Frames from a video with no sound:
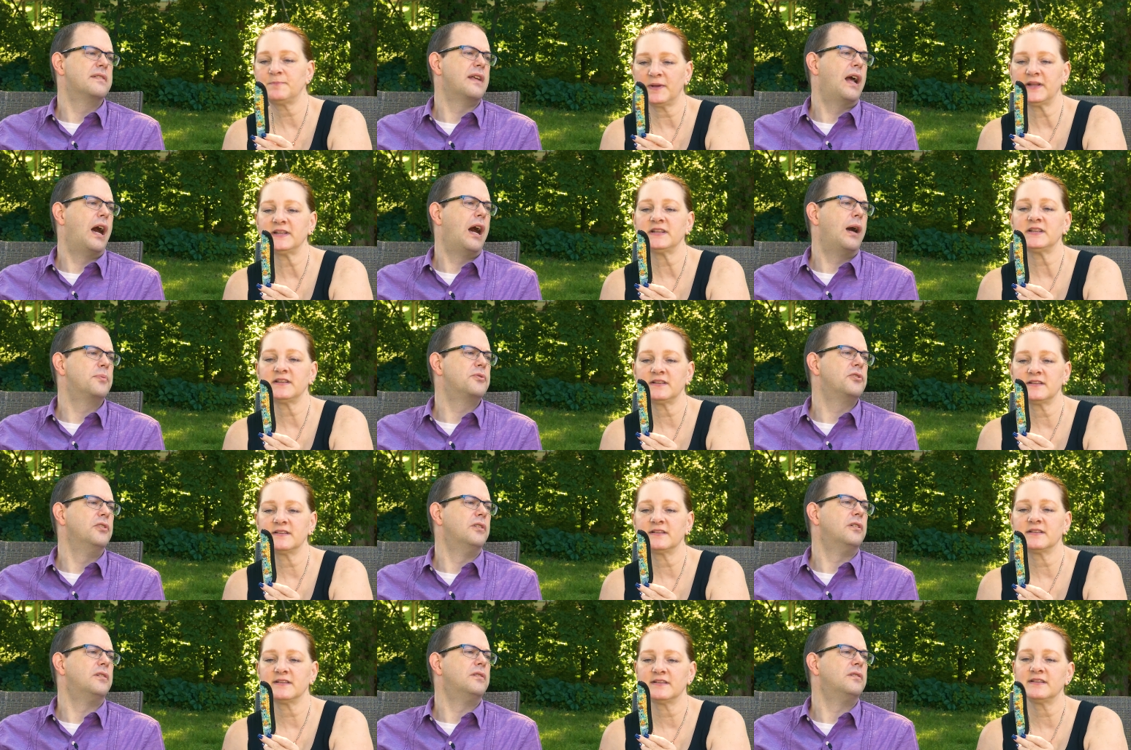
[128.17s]
Speaker 1: Is
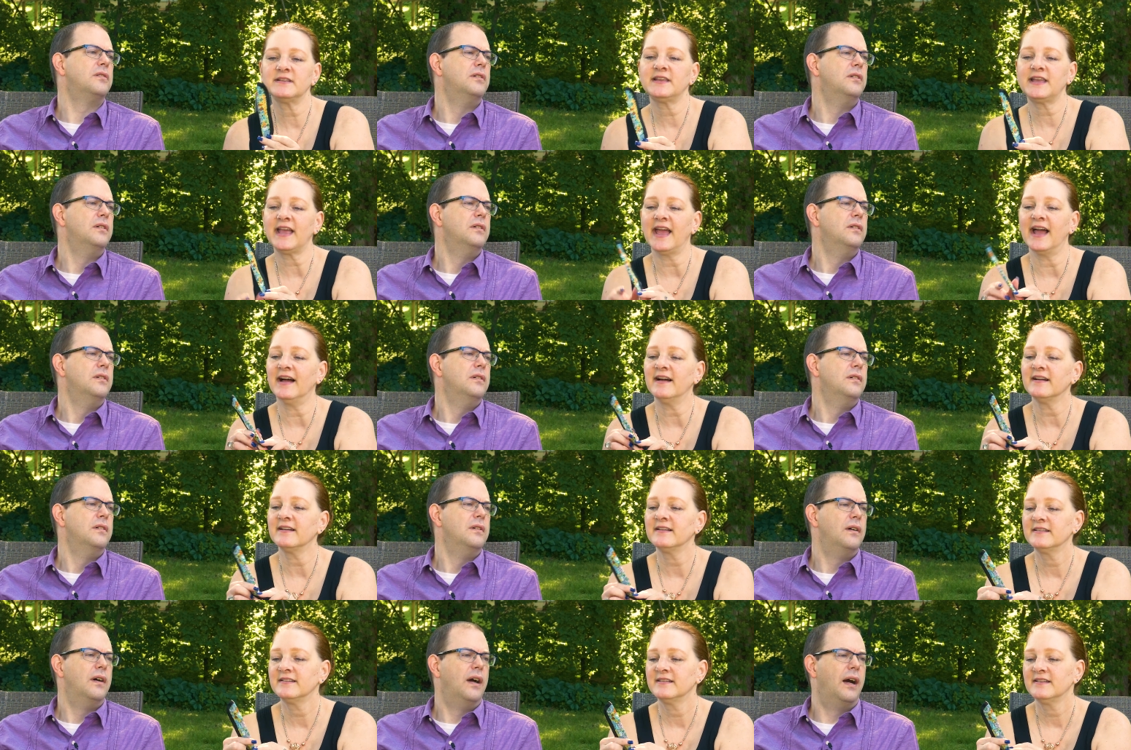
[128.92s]
optional. Yeah.
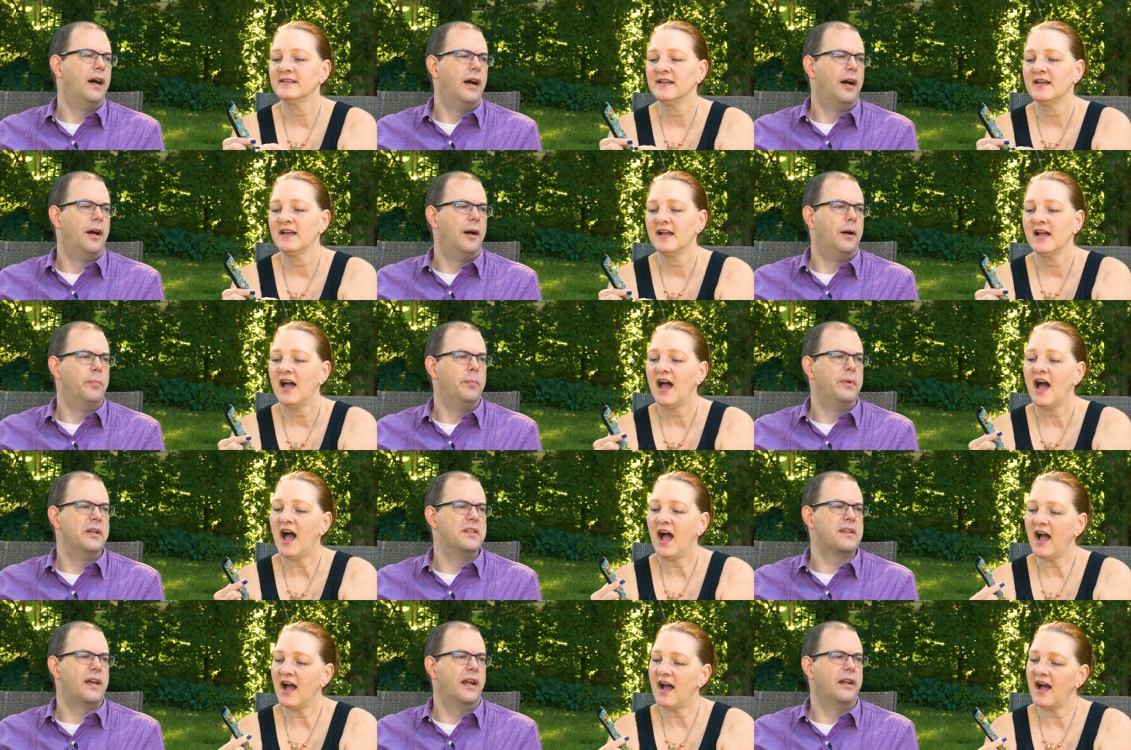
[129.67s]
Um, but
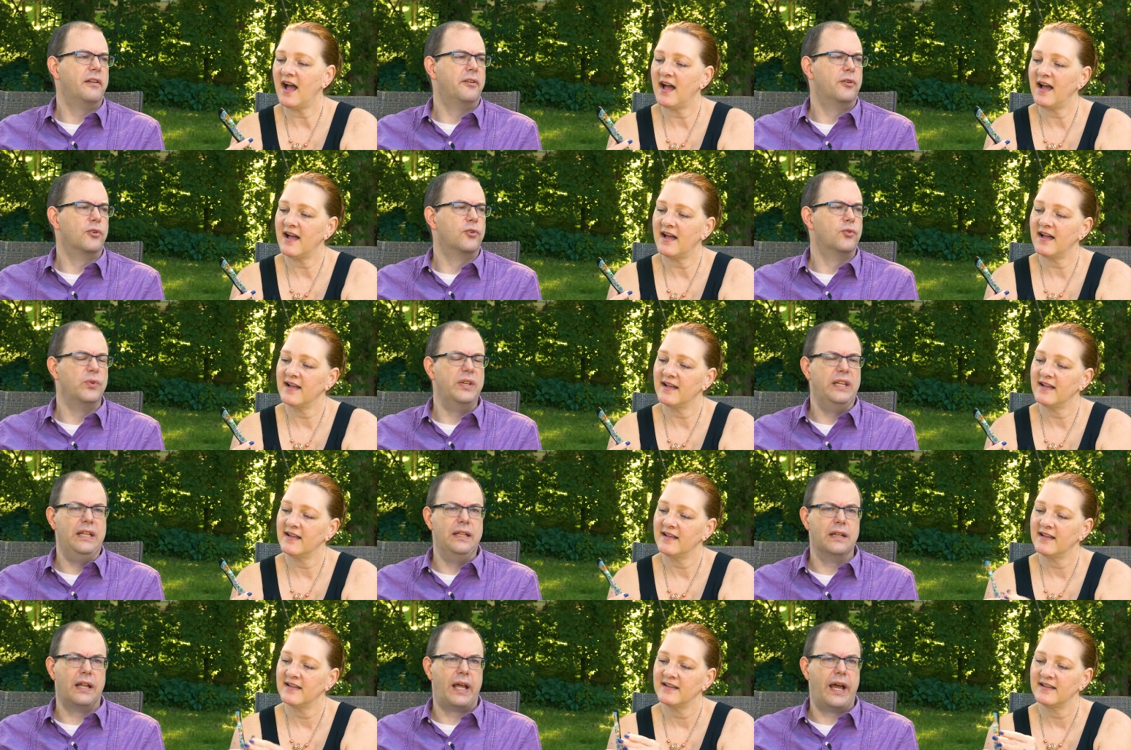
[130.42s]
it's got a little
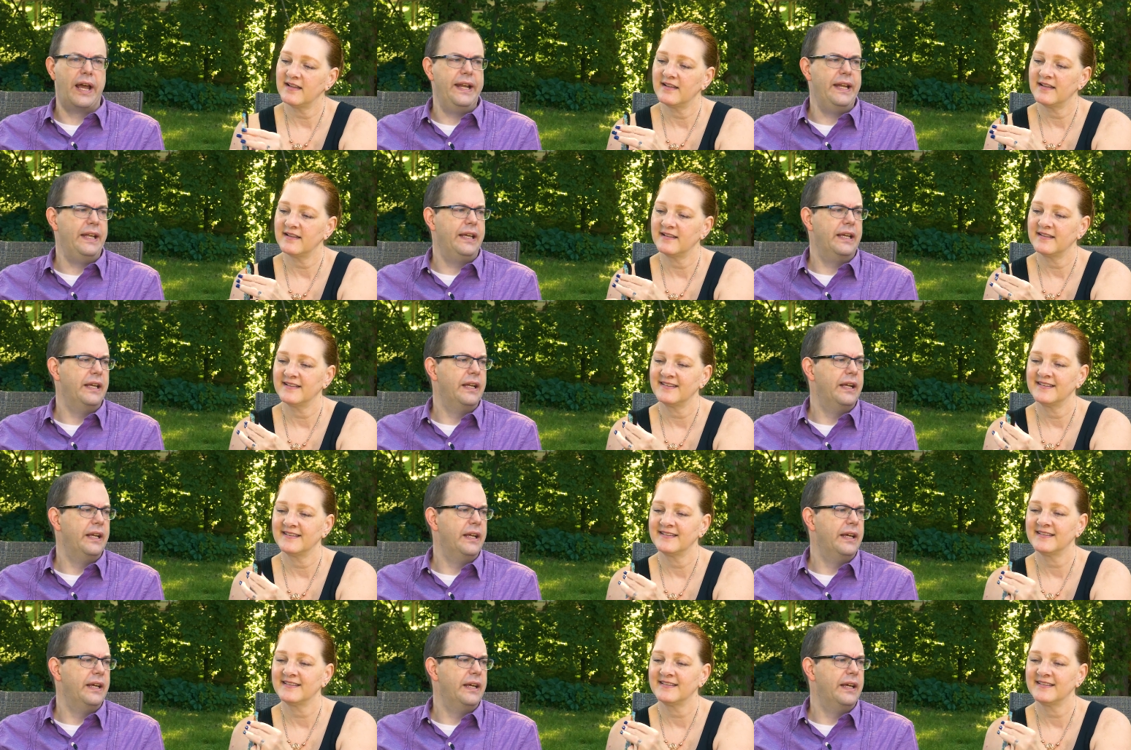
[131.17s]
green lining in